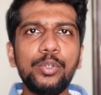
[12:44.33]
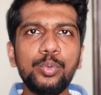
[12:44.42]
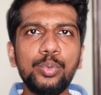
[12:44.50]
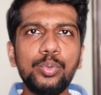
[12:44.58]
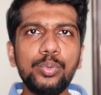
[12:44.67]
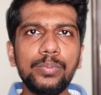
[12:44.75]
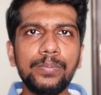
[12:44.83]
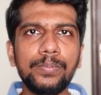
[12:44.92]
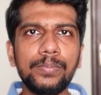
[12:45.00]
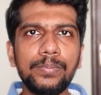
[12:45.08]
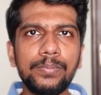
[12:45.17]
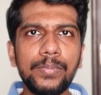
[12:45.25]
to
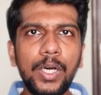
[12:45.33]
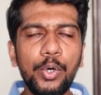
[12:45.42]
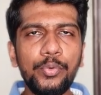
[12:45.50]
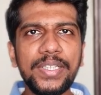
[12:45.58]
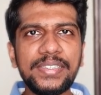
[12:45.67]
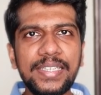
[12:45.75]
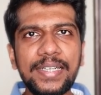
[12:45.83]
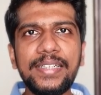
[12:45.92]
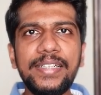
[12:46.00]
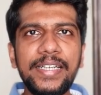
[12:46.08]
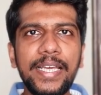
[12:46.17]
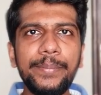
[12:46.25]
how
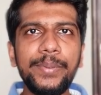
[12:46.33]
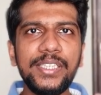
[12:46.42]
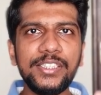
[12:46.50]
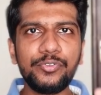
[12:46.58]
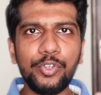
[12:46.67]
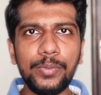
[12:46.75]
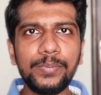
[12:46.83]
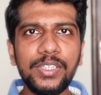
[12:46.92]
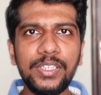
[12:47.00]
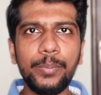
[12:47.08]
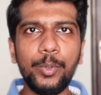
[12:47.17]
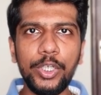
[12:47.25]
exactly diabetes forms
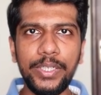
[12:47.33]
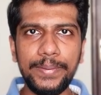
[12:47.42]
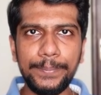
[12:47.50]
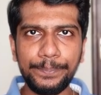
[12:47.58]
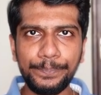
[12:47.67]
in the body.